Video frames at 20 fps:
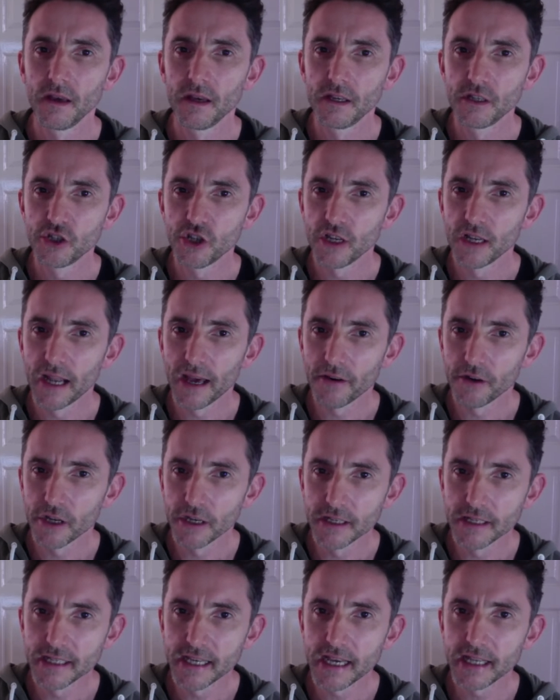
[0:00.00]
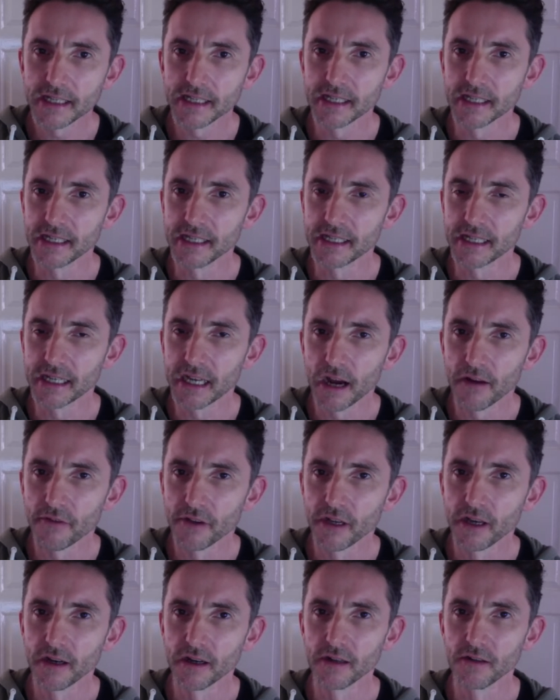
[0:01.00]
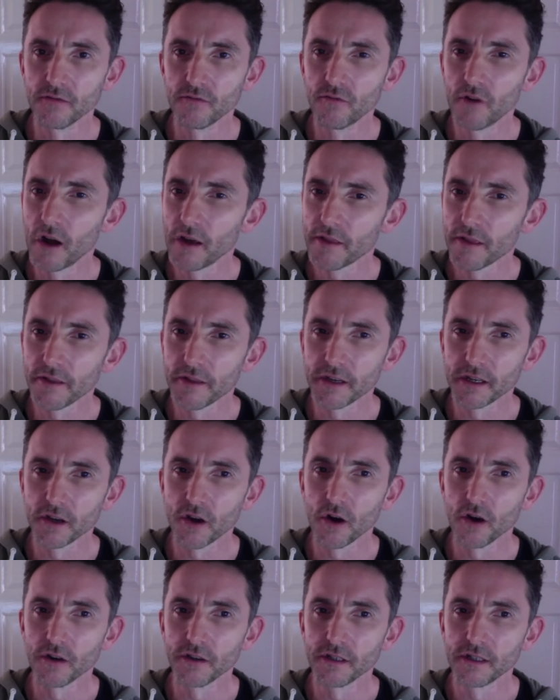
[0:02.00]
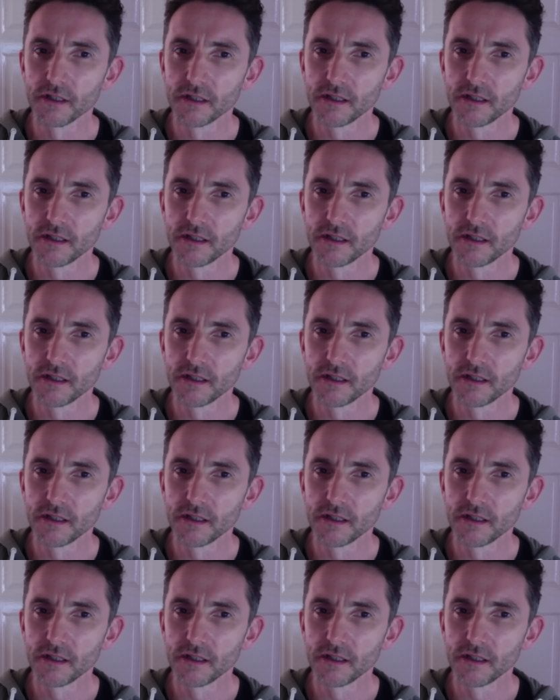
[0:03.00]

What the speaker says: She allowed her senses to govern her rather than God.